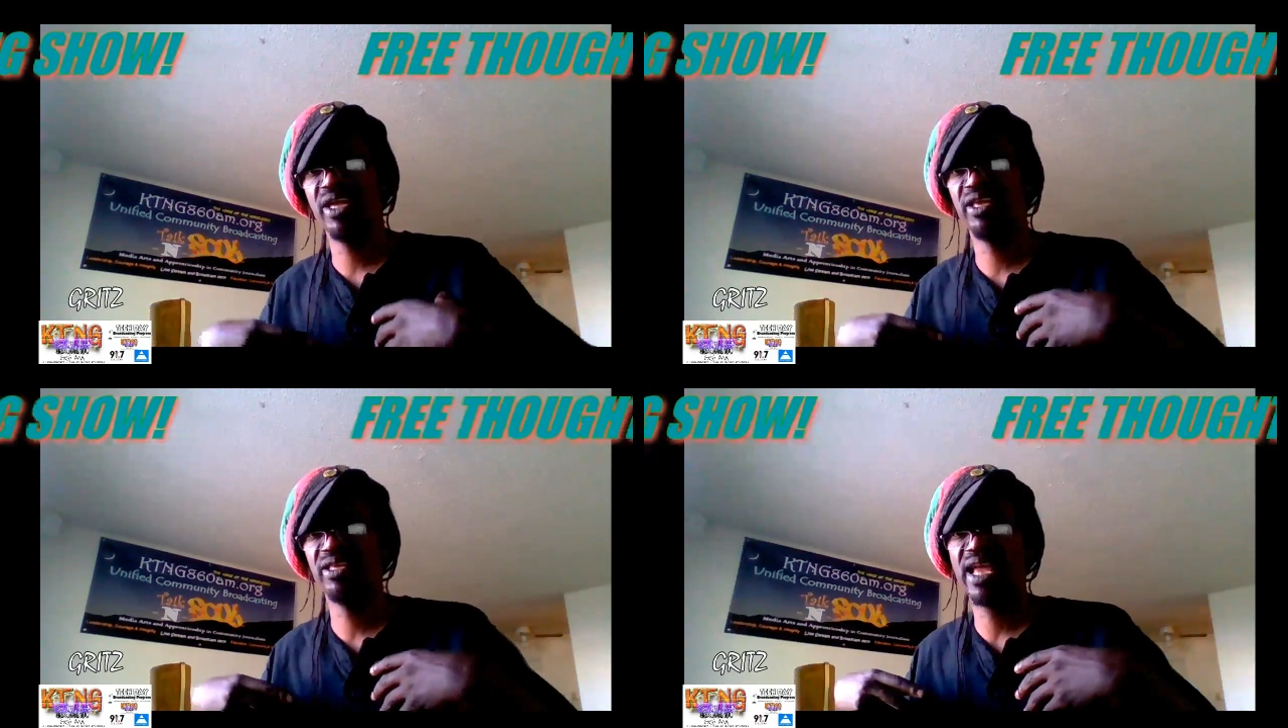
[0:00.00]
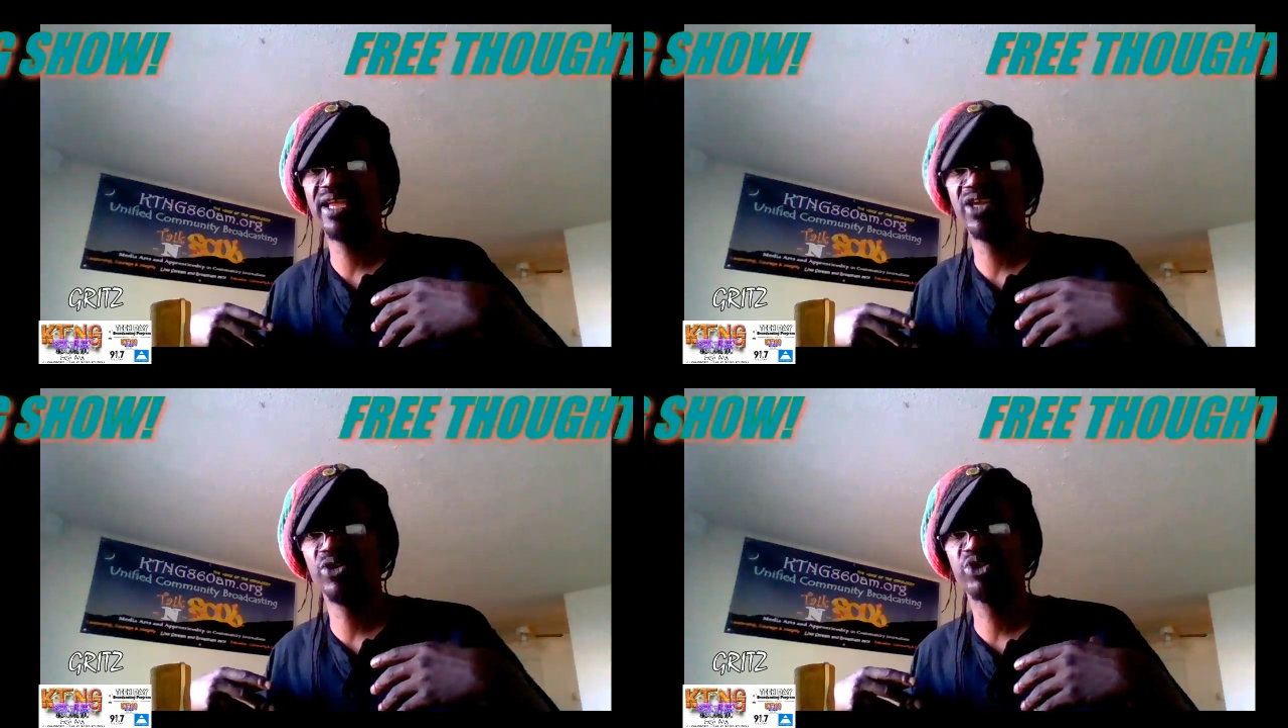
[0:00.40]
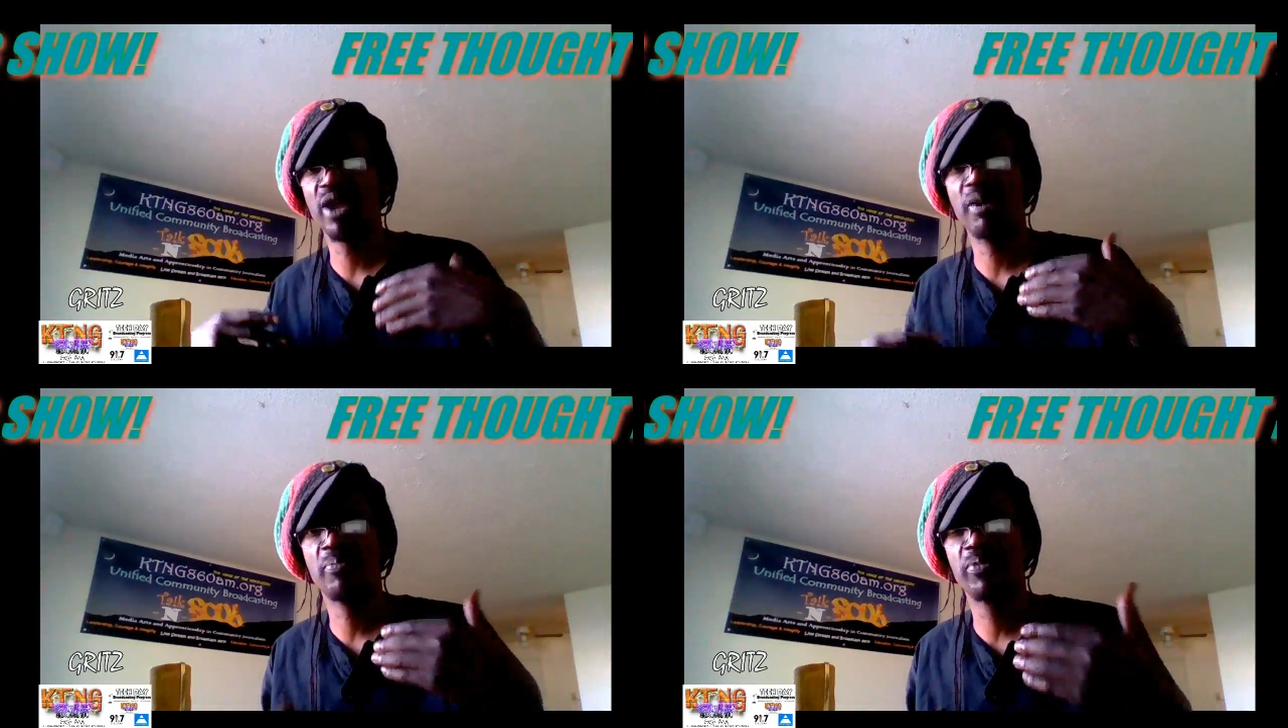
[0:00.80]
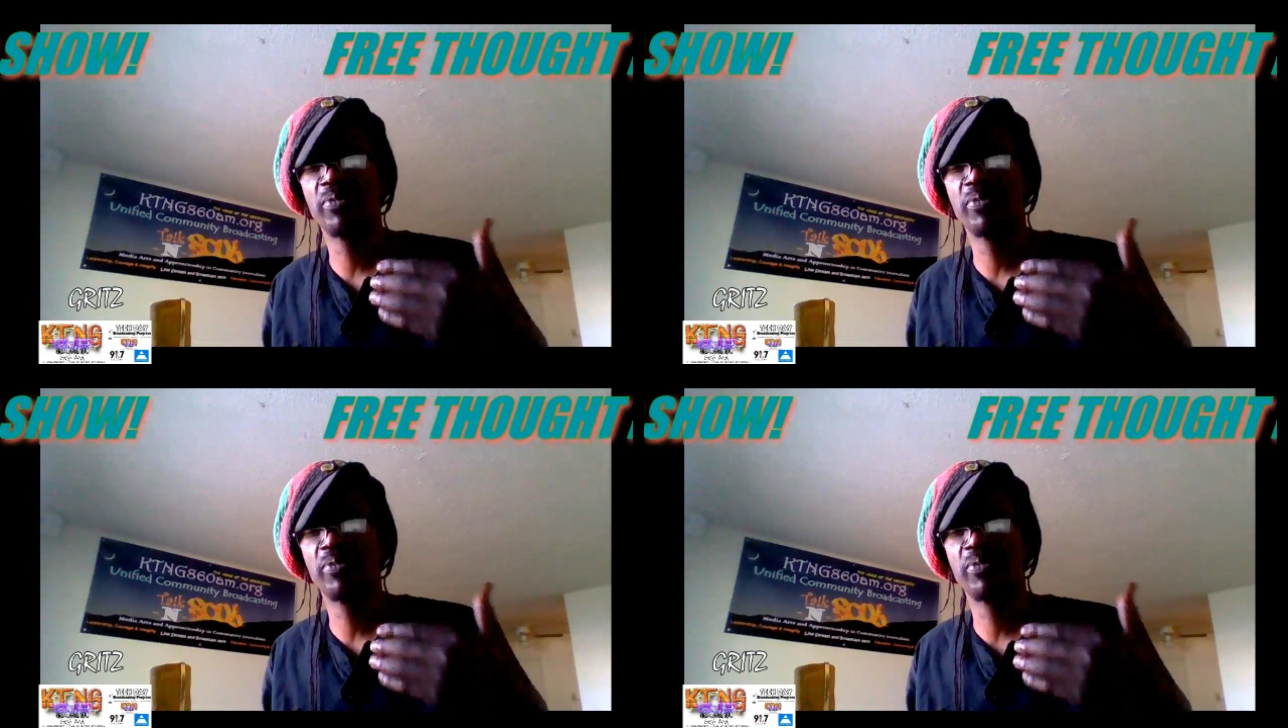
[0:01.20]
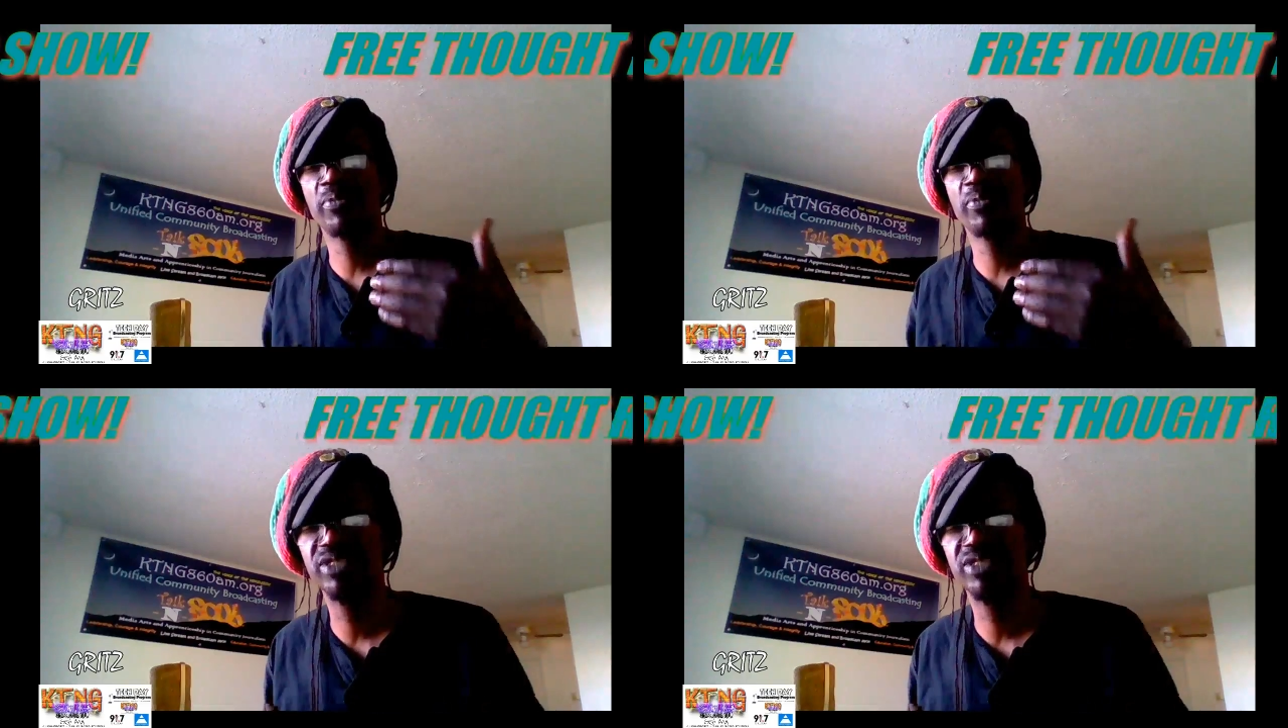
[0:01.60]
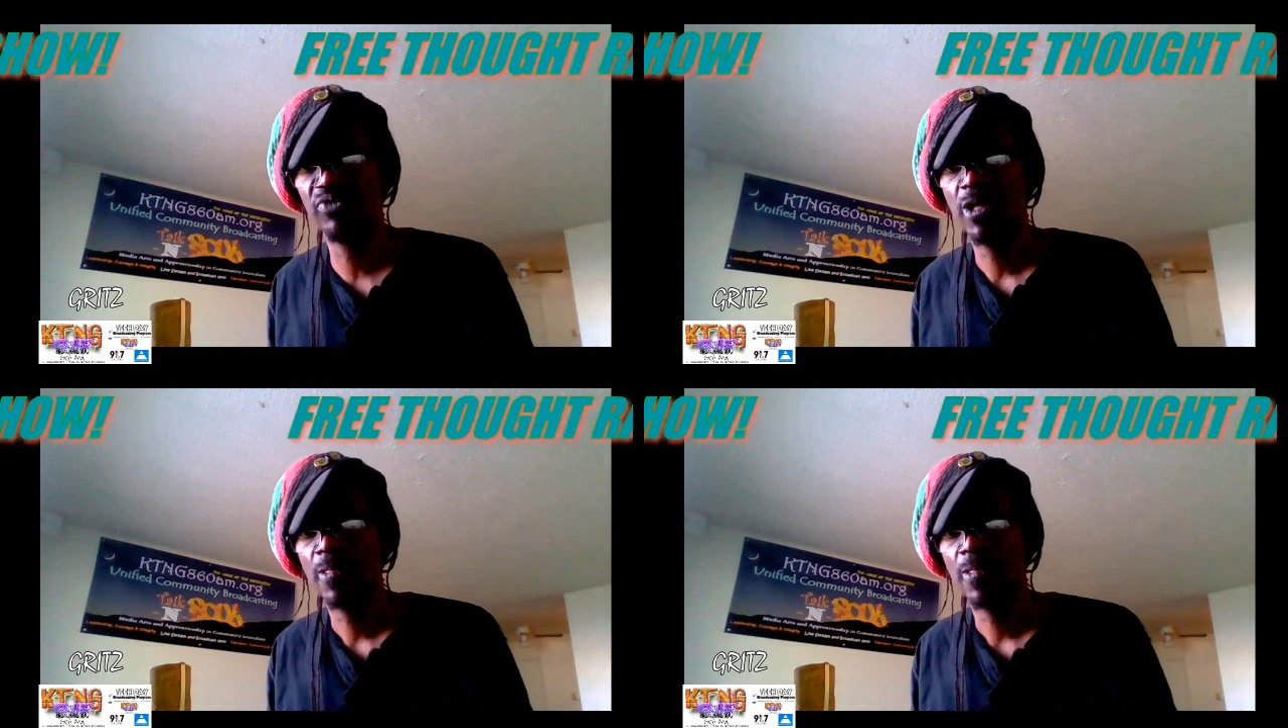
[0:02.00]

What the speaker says: in trying to promote himself,